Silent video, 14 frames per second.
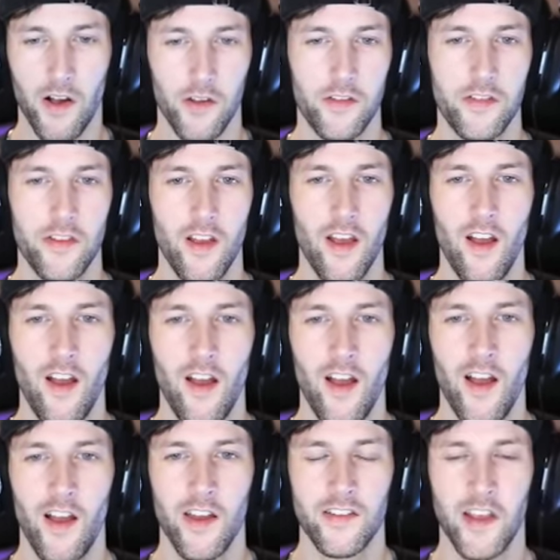else.
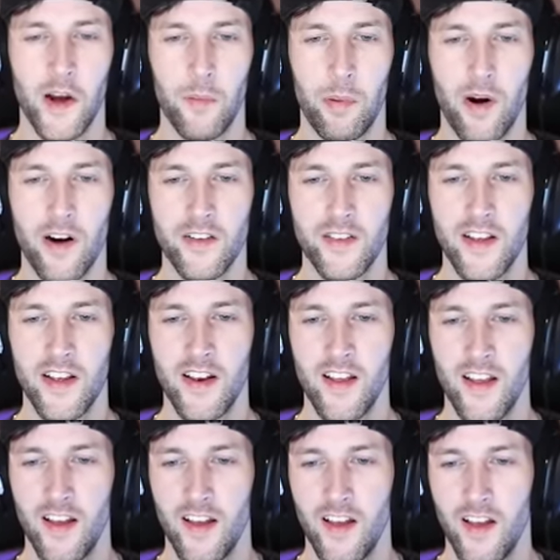Is that a person?